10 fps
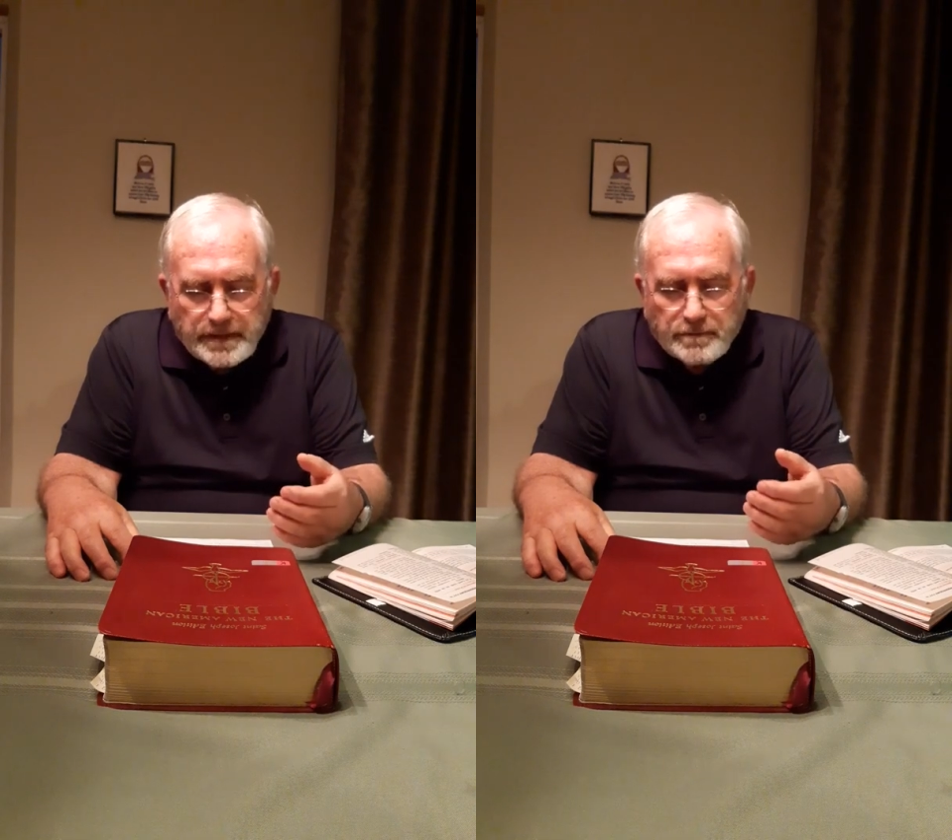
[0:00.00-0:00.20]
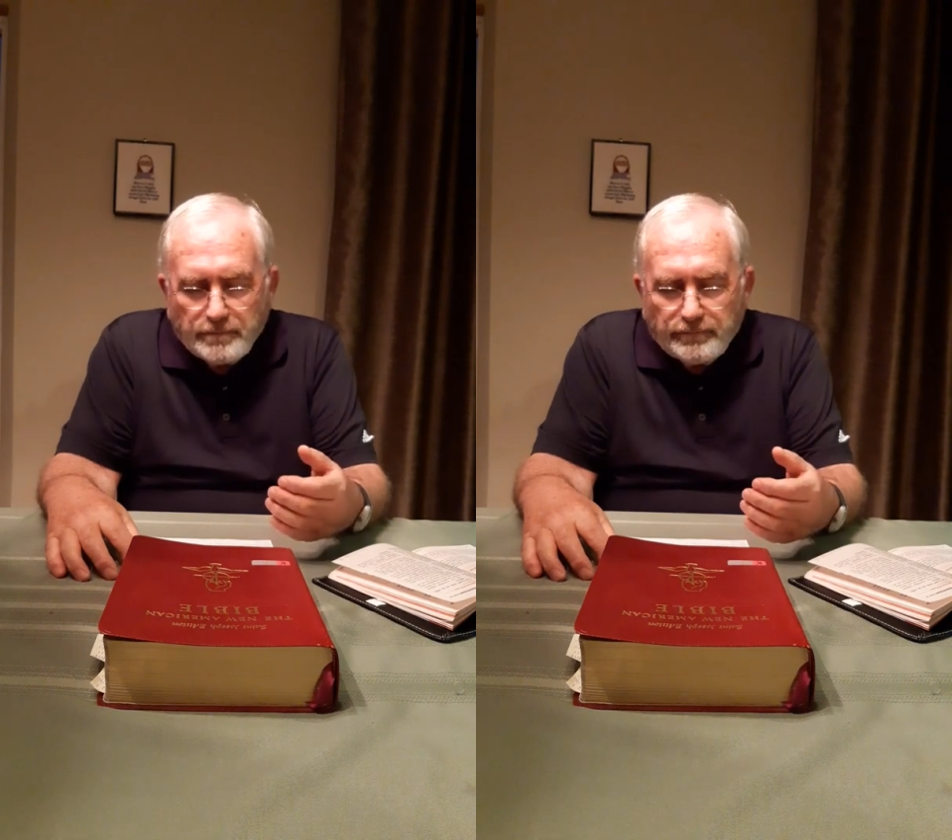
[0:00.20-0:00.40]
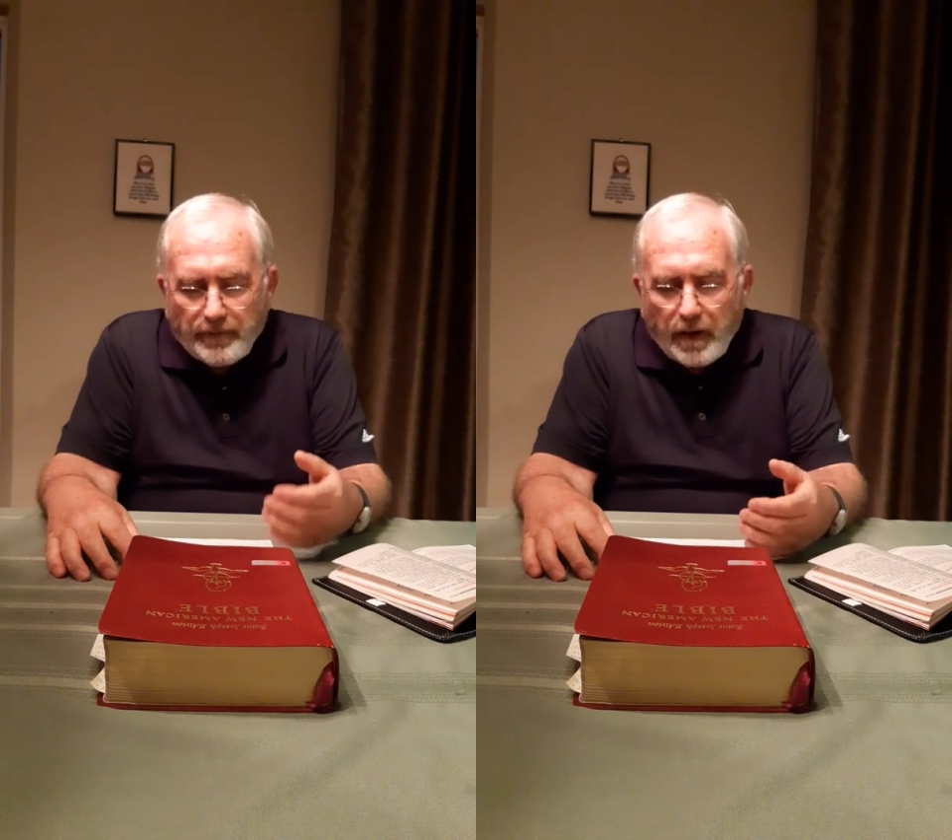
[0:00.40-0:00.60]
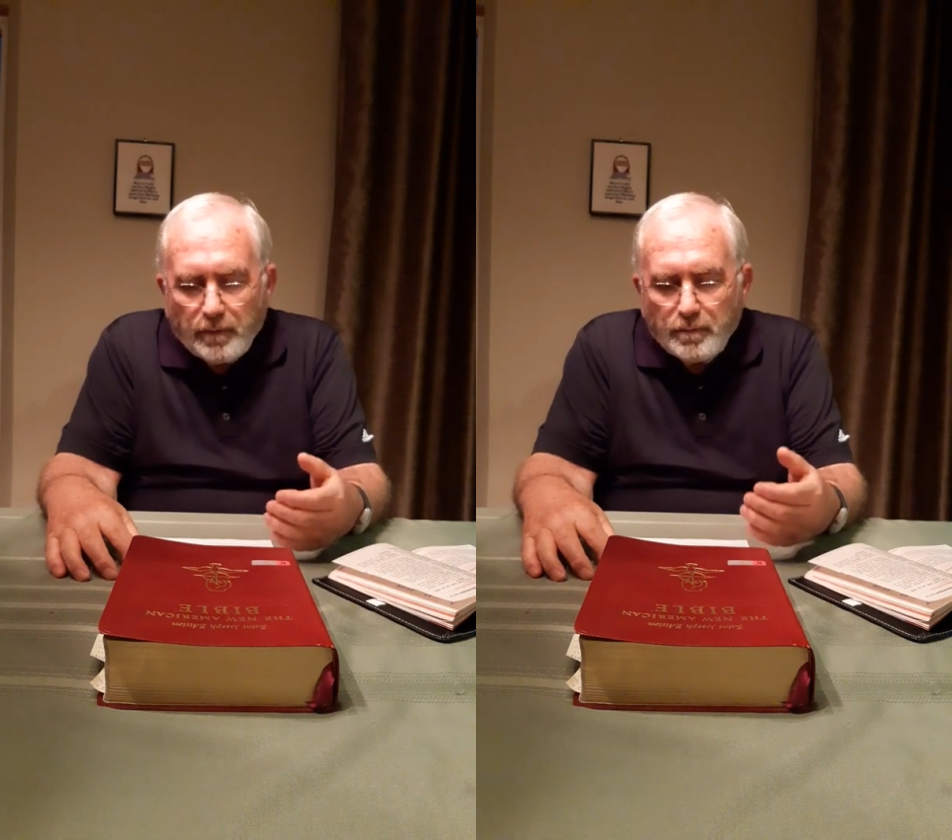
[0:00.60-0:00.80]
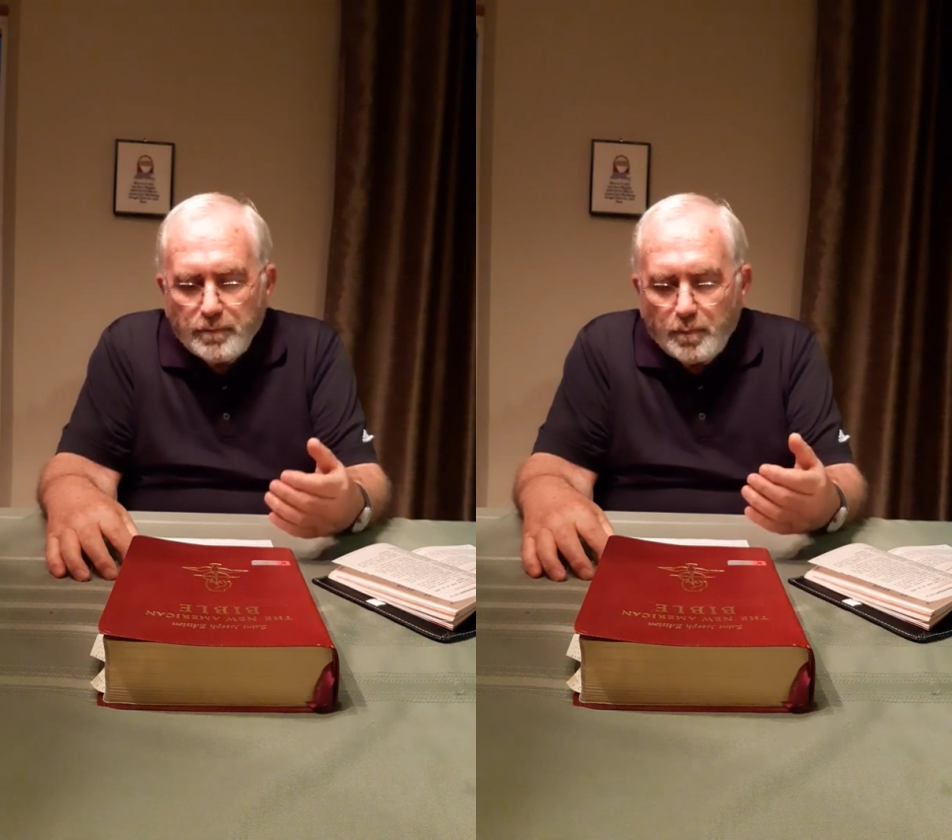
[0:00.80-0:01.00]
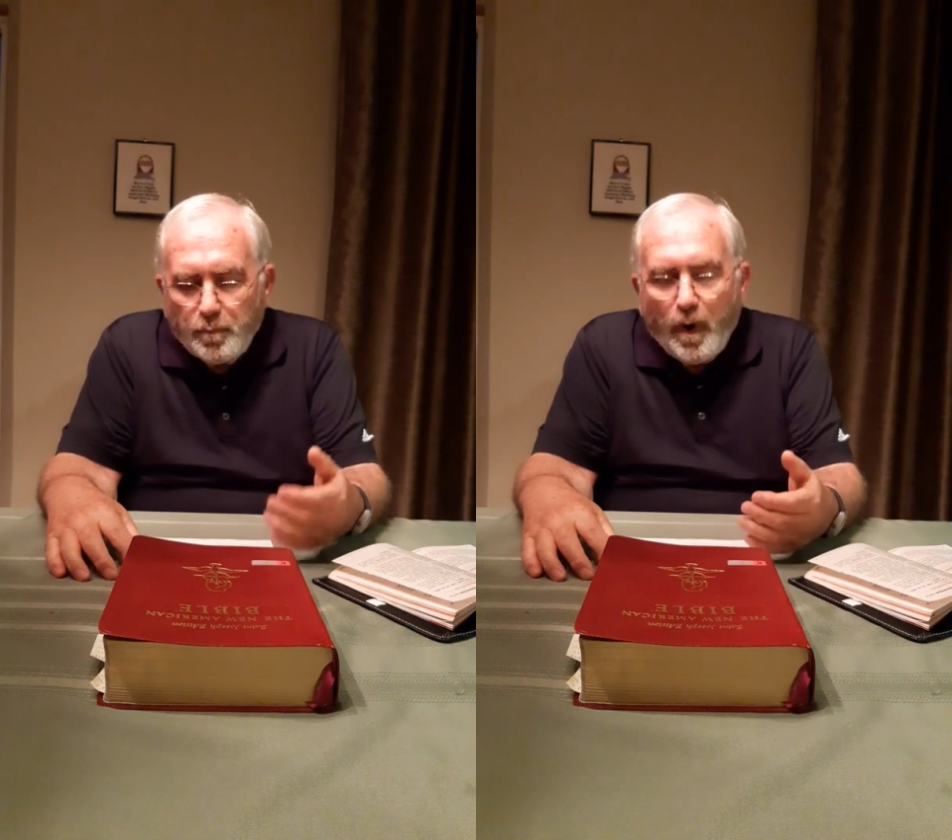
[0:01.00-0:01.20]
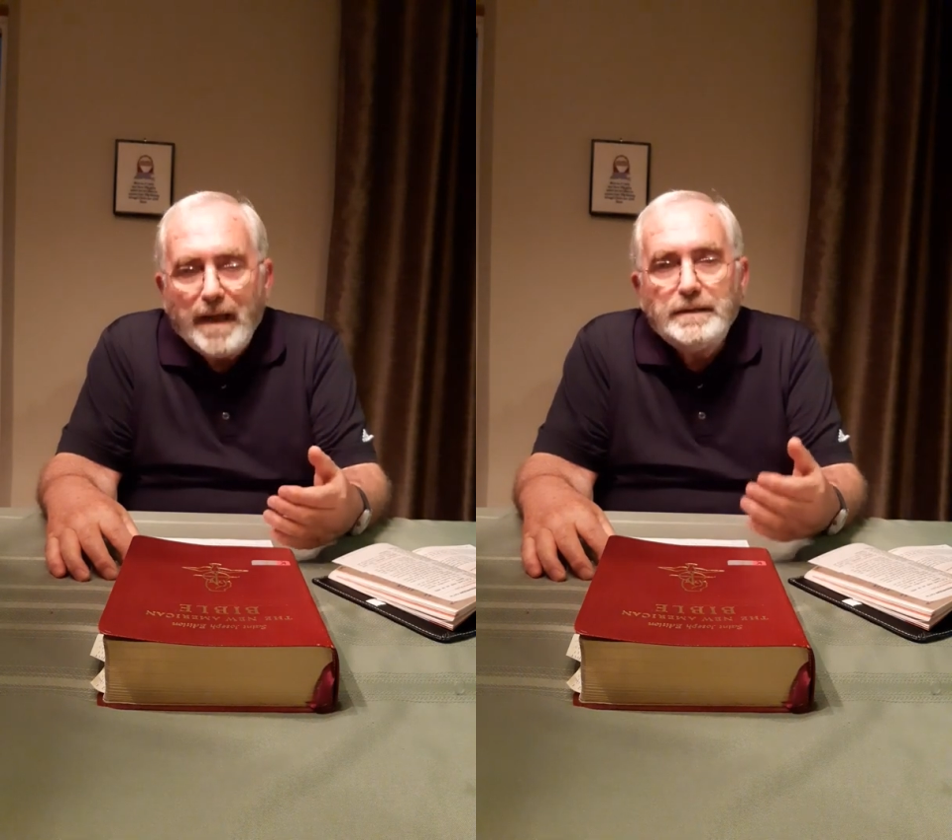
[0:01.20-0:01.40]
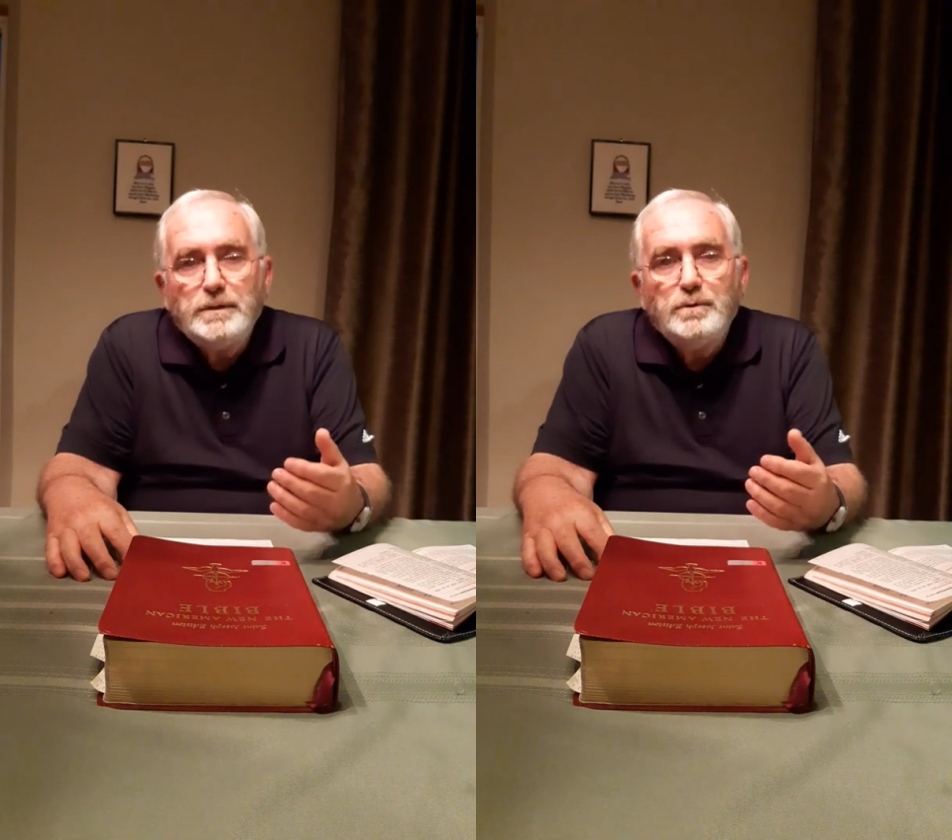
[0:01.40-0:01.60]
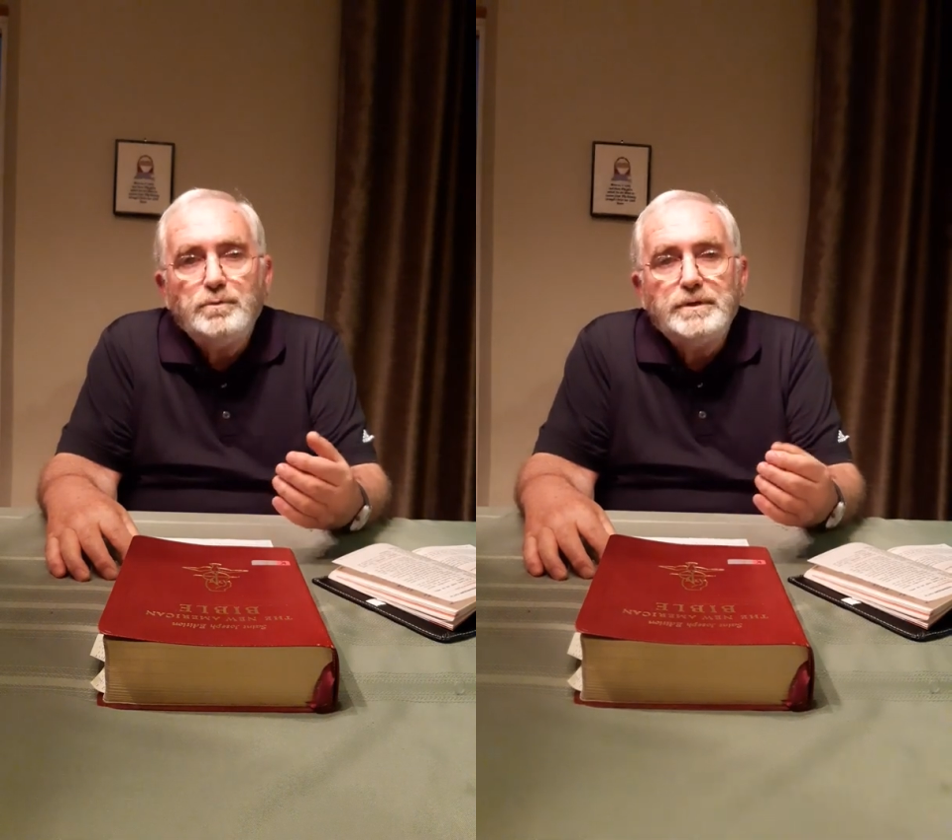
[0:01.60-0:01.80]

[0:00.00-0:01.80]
to follow the one who